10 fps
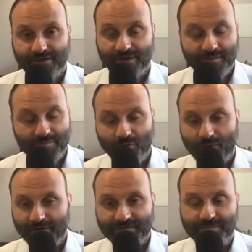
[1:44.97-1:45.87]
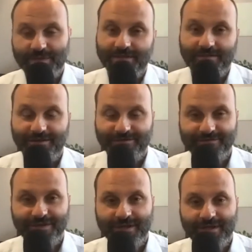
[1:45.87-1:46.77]
I know that my wife's been kind
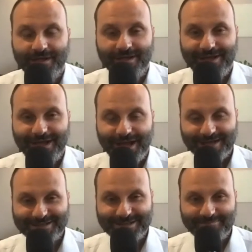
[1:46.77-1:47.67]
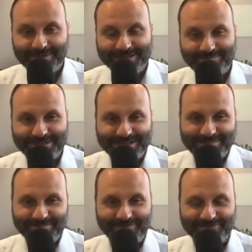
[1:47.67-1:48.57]
of uh, asking me to
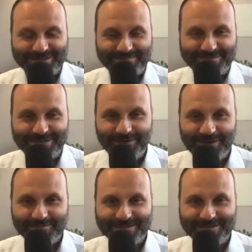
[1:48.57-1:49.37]
participate for some time,